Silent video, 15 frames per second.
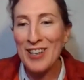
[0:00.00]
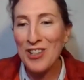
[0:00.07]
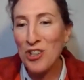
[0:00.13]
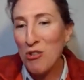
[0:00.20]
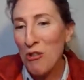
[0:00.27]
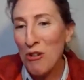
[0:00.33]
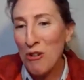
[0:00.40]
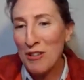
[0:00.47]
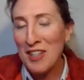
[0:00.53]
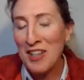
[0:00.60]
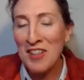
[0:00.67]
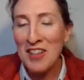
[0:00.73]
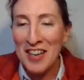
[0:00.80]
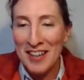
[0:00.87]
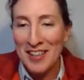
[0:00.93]
talks
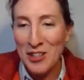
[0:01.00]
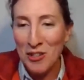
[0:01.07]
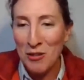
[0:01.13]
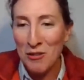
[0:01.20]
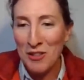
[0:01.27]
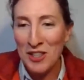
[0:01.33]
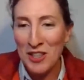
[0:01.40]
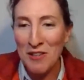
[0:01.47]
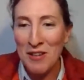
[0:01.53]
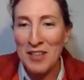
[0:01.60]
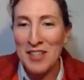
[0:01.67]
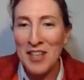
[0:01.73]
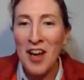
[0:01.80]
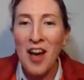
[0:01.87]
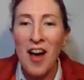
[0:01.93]
in the next talk
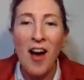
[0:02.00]
series,